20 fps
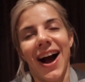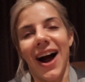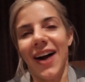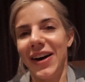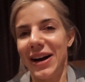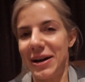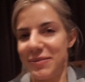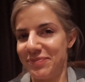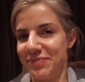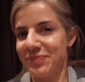All
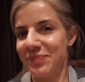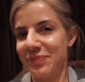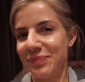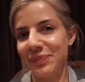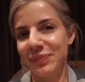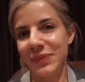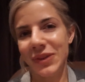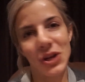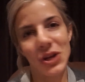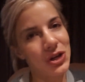right,
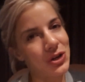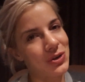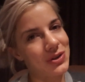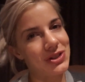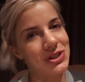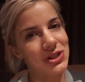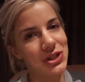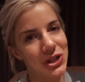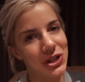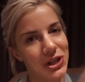you know
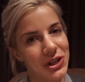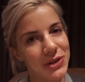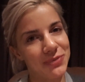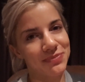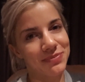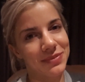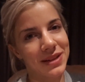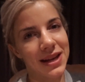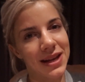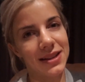what to
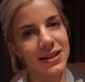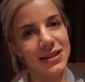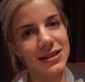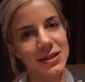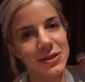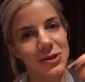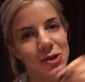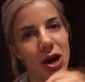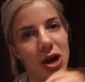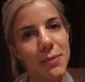do. Hit the
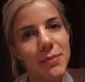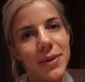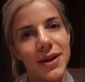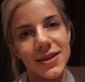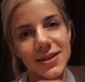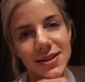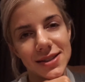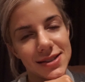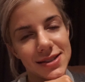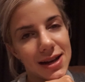subscribe
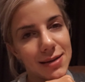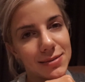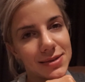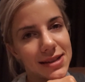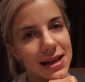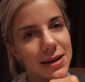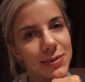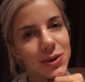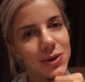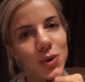button to stay up
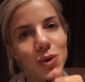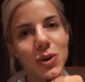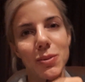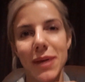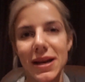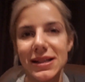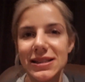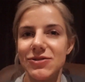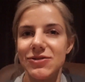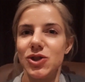to date with all the
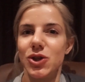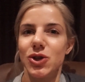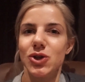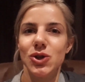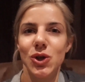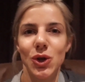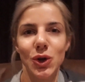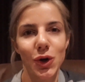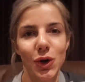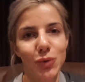massive joes
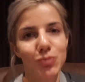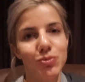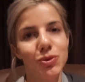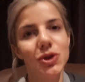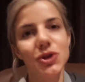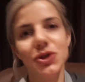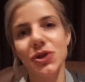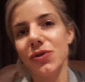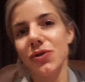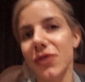dot com
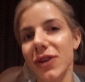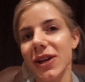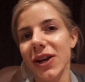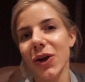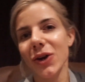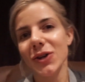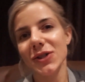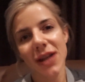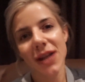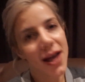YouTube
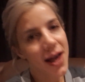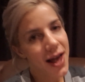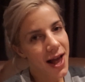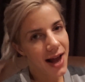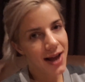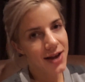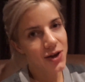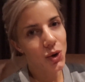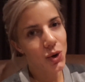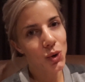videos
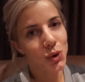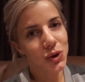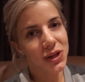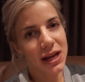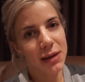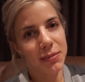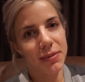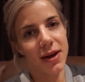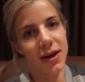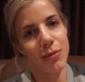and all the
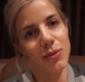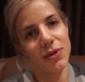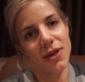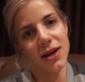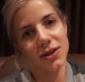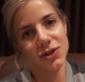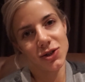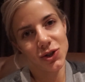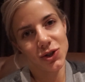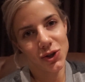Keeping Up With
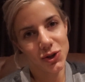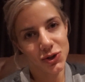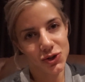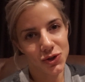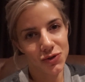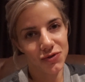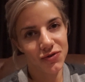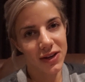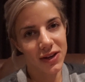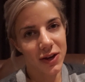Asha
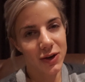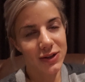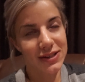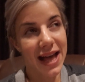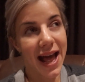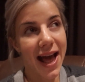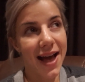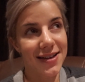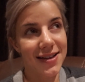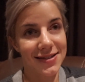YouTube
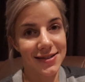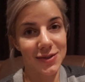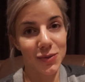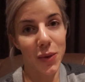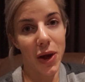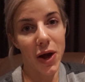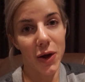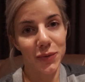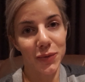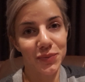videos as
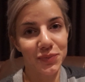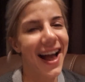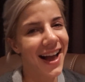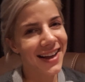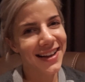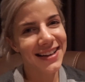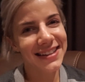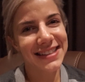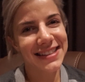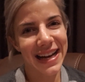well.
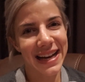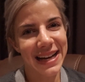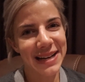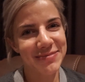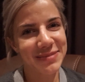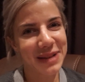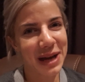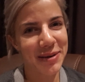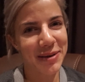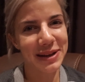And
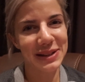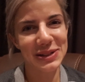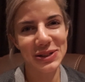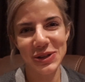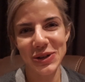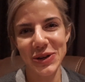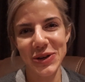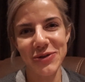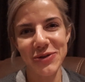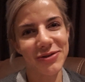I'm coming
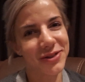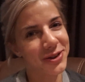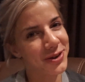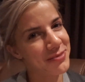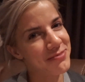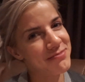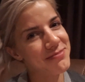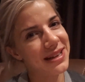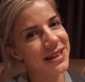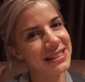to you
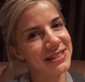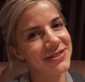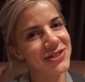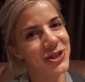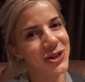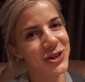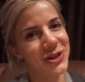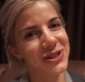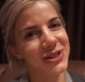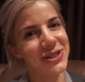from massive
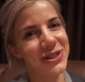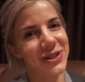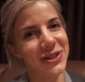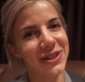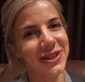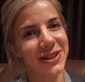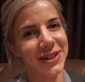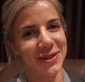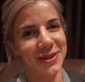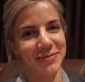joes
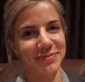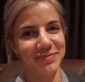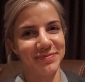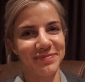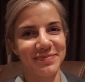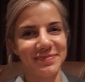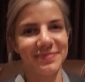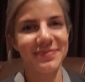dot com.